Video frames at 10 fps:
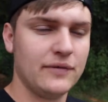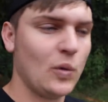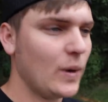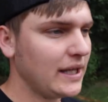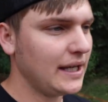So if
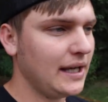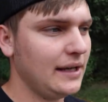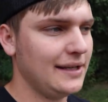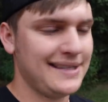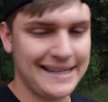you wanna get
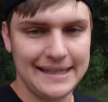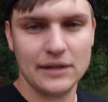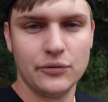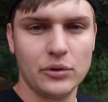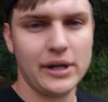in, it's ending
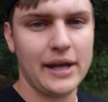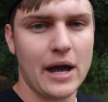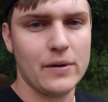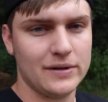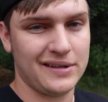in 48
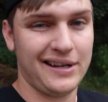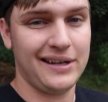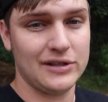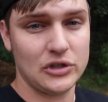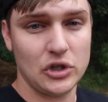hours, then it is